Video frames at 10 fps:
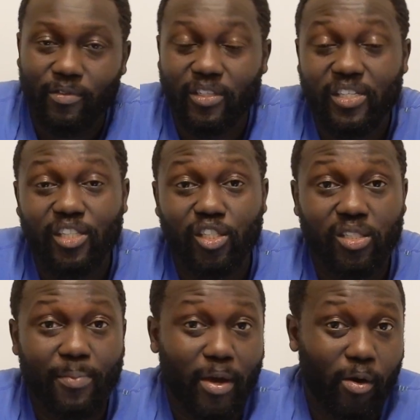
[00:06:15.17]

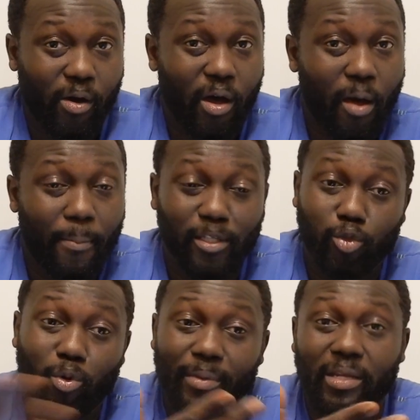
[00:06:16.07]
decisions about a
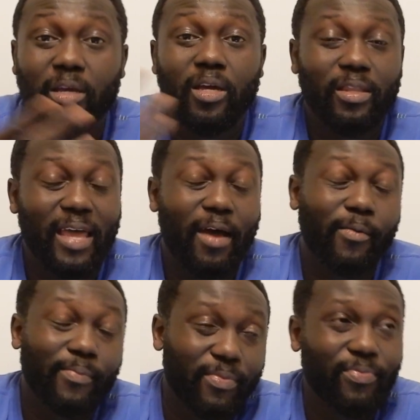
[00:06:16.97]
bunch of women.
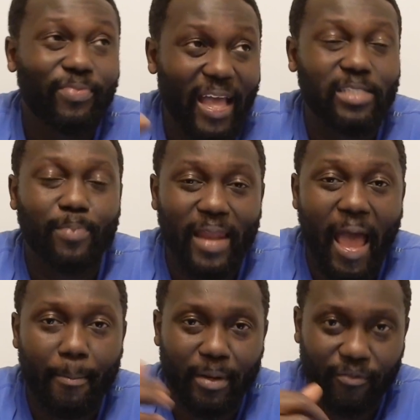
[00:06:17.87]
Now, that's been
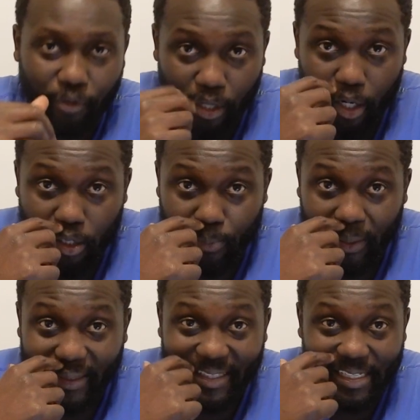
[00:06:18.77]
happening for years,
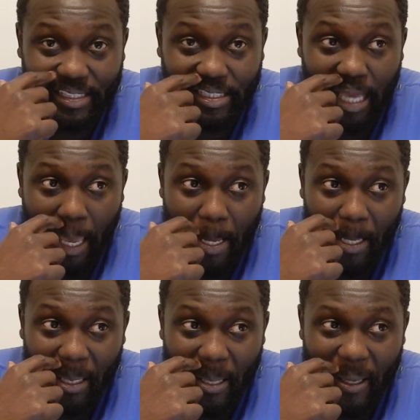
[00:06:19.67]
but at least
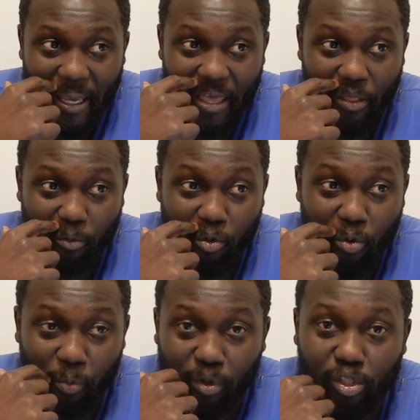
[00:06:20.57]
in the
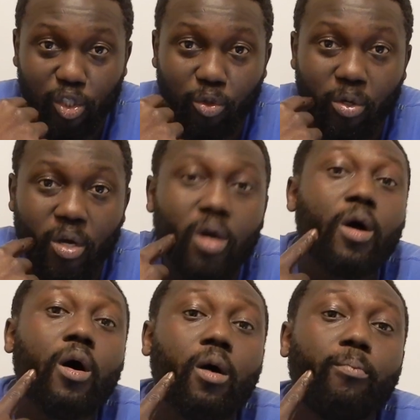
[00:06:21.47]
room could you
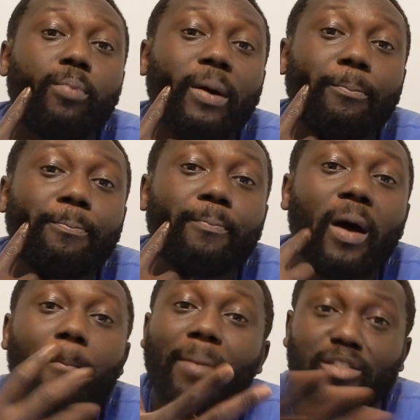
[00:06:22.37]
put
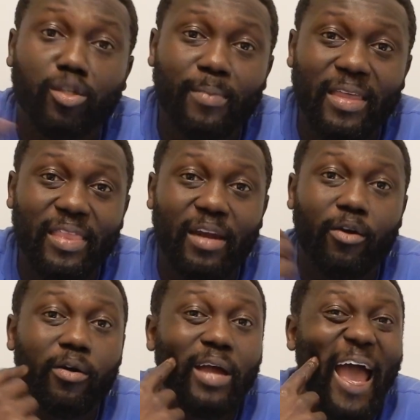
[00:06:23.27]
a bunch of men that
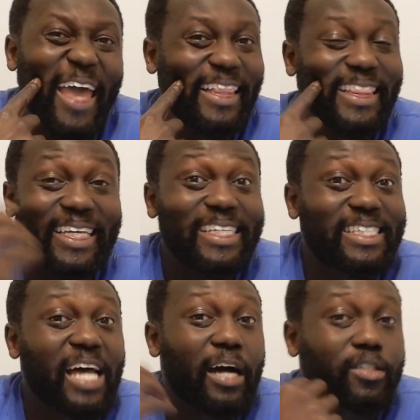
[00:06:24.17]
are at
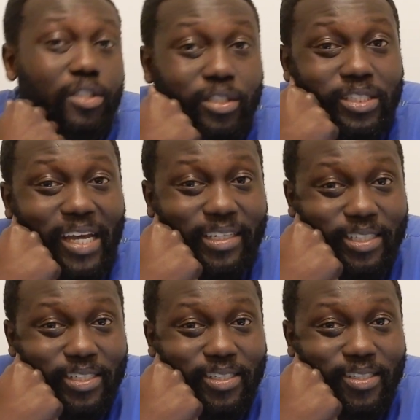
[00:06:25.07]
least doctors and
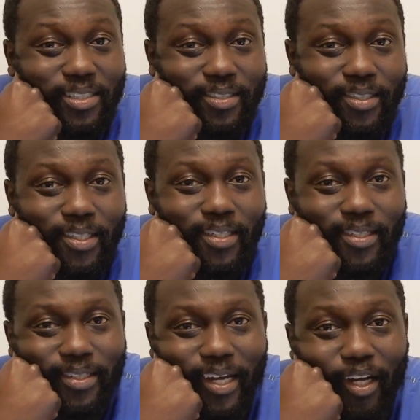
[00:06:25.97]
scientists and
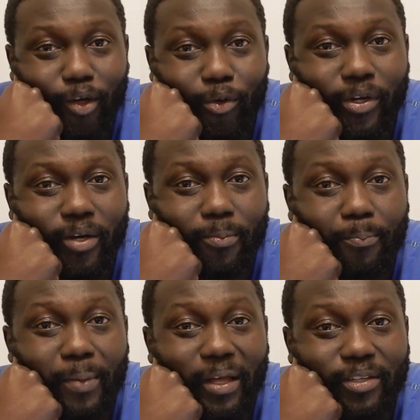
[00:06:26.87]
not career
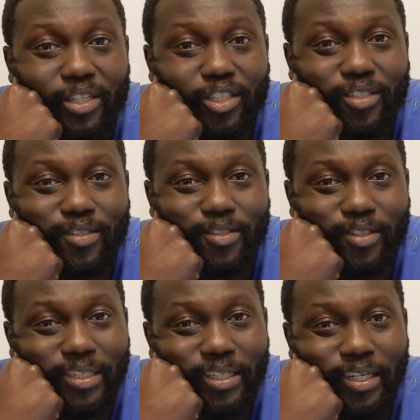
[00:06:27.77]
politicians
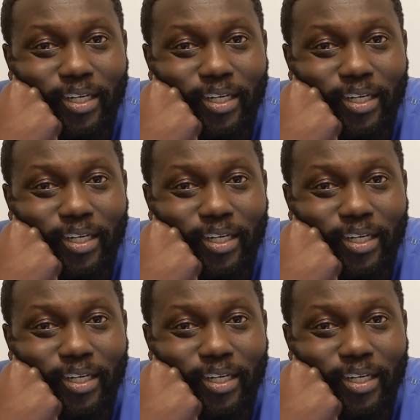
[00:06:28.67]
and